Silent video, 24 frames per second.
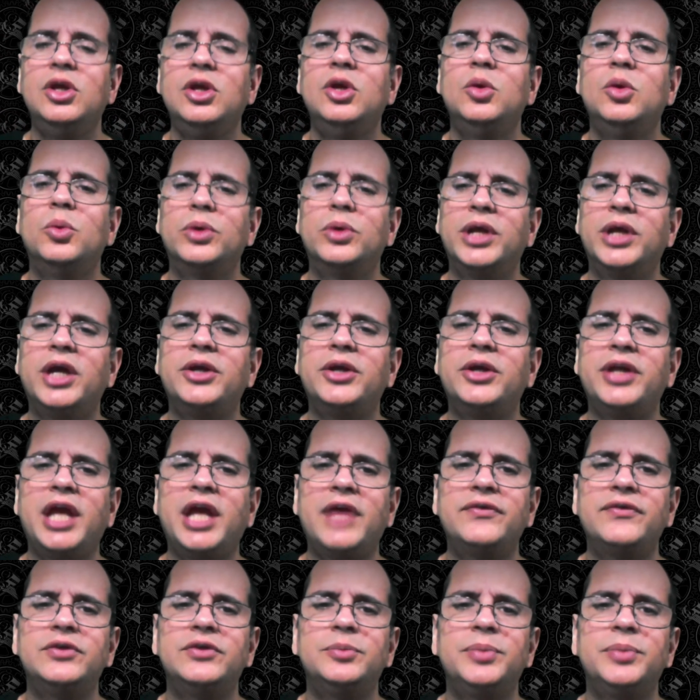without having
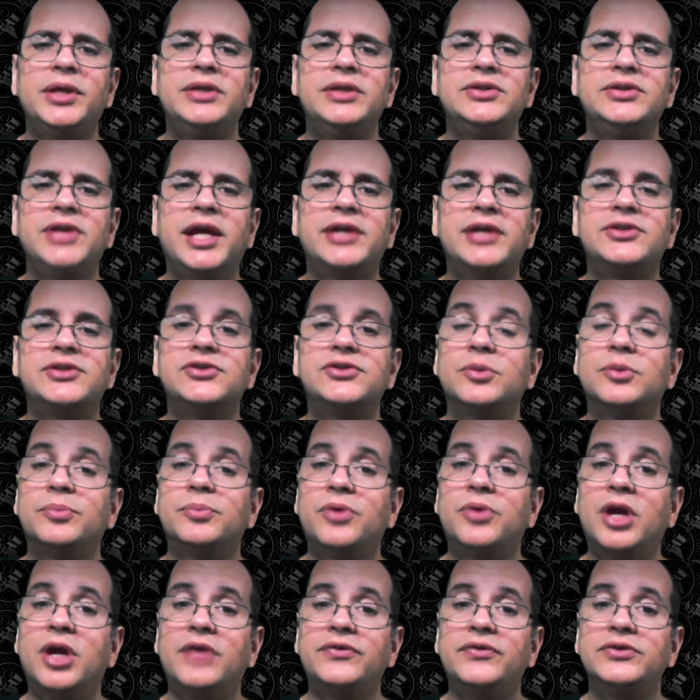to pay taxes on
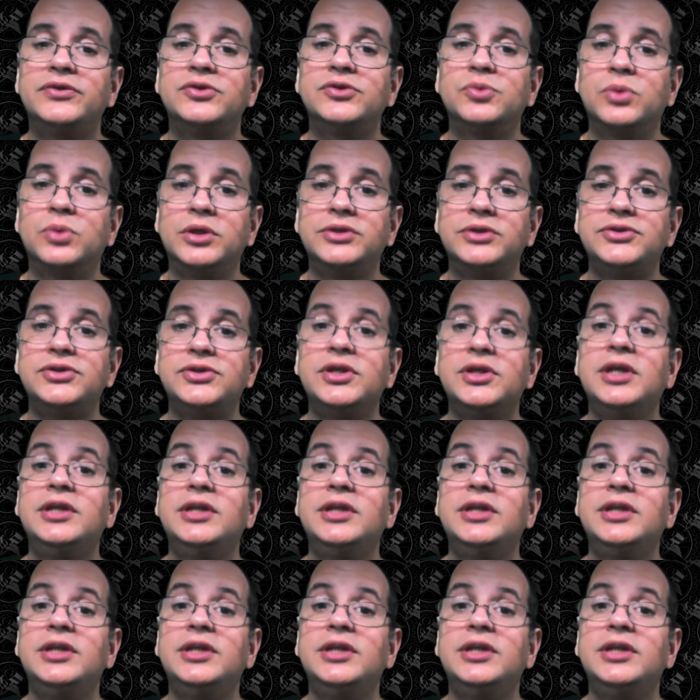profits once,